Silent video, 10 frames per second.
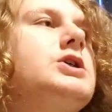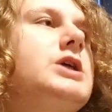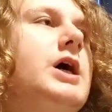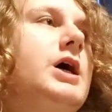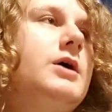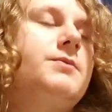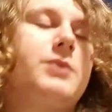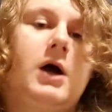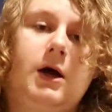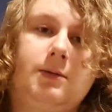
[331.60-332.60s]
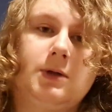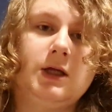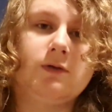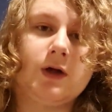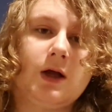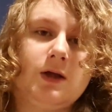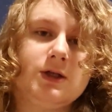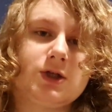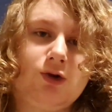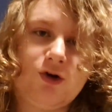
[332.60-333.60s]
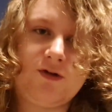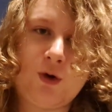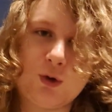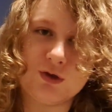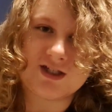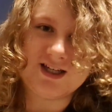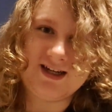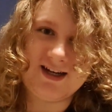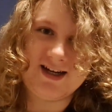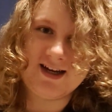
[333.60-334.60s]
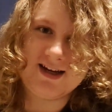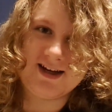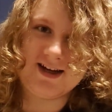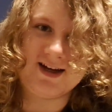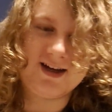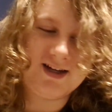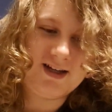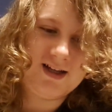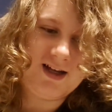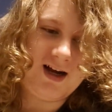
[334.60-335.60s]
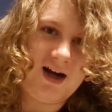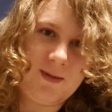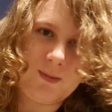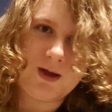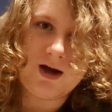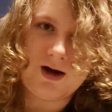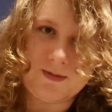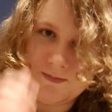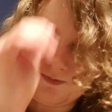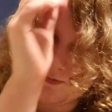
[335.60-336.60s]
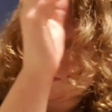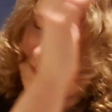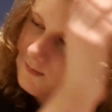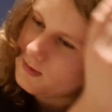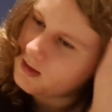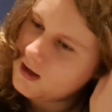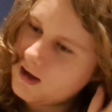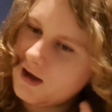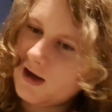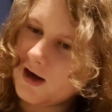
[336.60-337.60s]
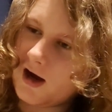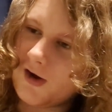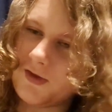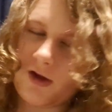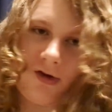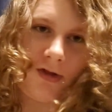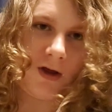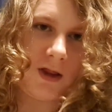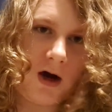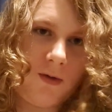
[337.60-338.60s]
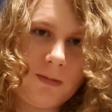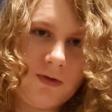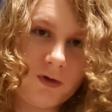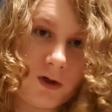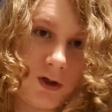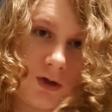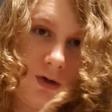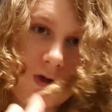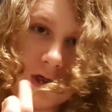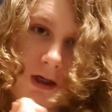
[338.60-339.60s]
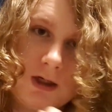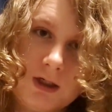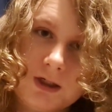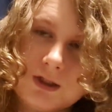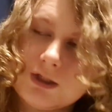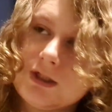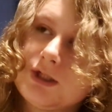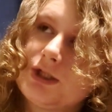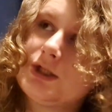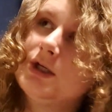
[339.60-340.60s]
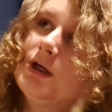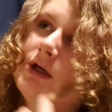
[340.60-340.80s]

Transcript: yeah, I believe in aliens and UFOs. But yeah, now the other thing that I want to move on to is